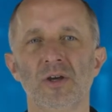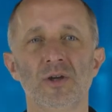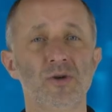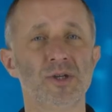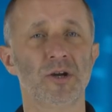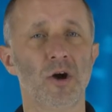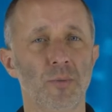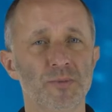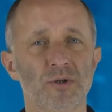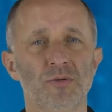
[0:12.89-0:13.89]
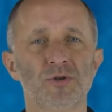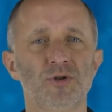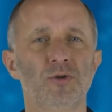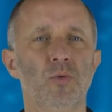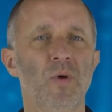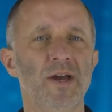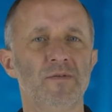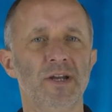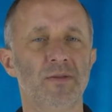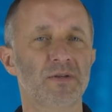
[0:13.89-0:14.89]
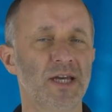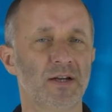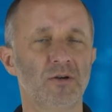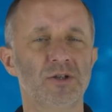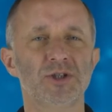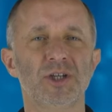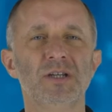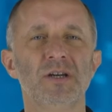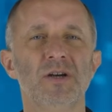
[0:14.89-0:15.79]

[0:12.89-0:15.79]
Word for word: Using optical dual wavelength technology,